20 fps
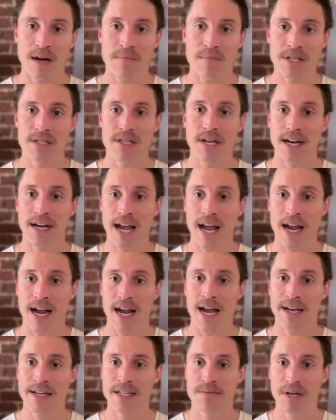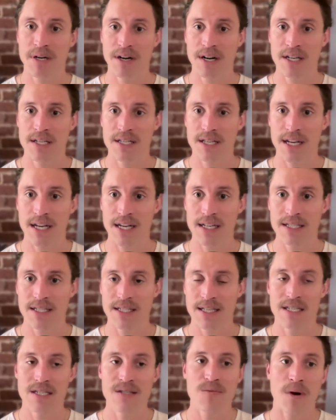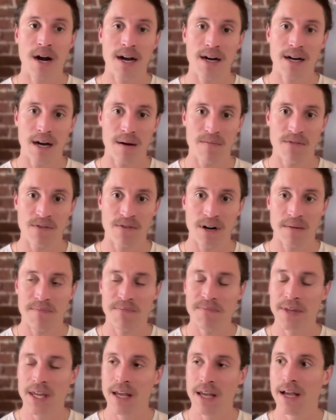I'm just like, hey, I experienced this. This is where I come from.